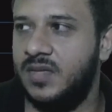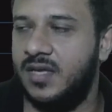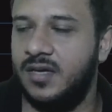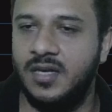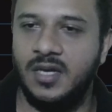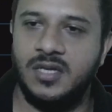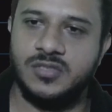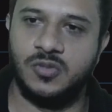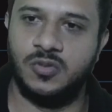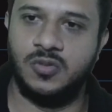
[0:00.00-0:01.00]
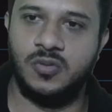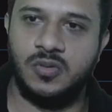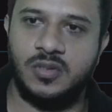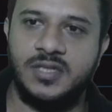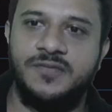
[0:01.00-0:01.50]
Yeah.
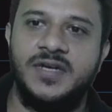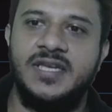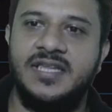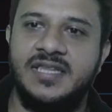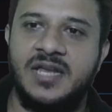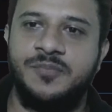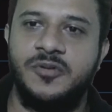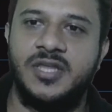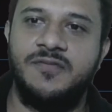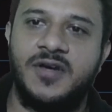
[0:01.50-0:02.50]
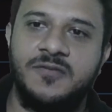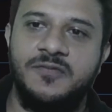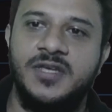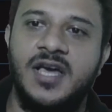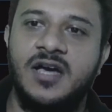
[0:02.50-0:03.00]
So even in that, what
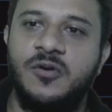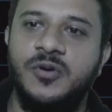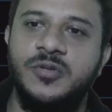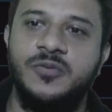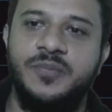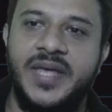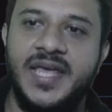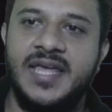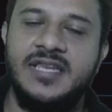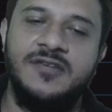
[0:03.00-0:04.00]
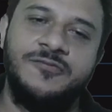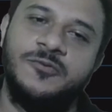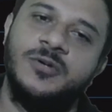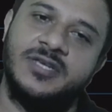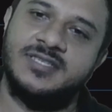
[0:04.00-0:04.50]
we are going to mainly
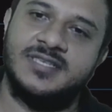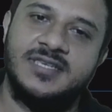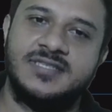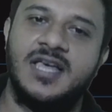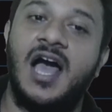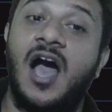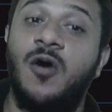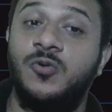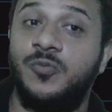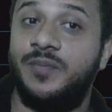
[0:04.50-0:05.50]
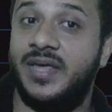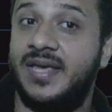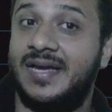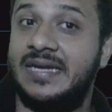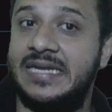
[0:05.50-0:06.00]
focus is how to
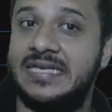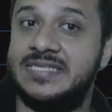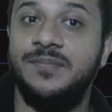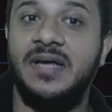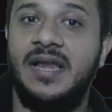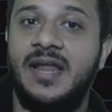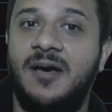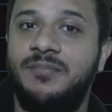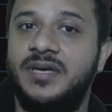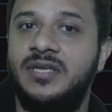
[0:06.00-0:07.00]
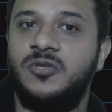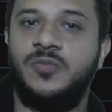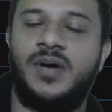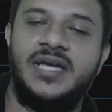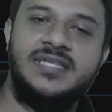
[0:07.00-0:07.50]
make a decimal number into
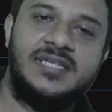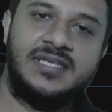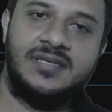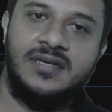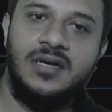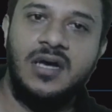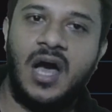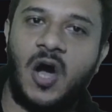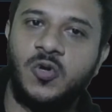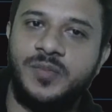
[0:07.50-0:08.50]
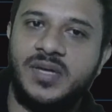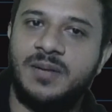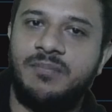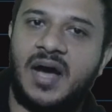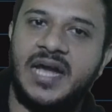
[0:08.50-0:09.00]
binary, how to make
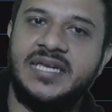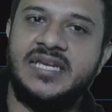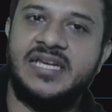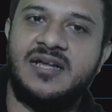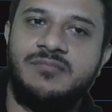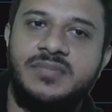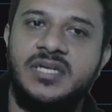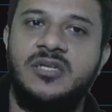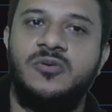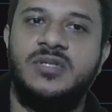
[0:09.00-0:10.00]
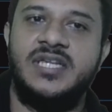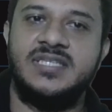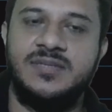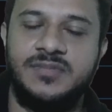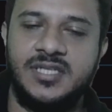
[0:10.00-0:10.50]
a binary number into
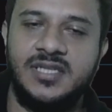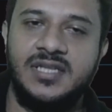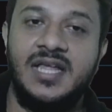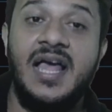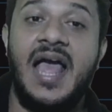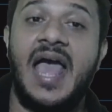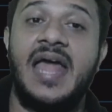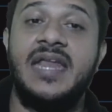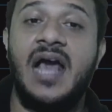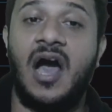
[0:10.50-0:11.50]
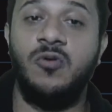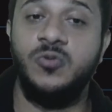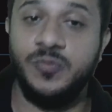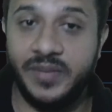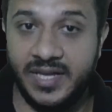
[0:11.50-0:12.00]
decimal, and how to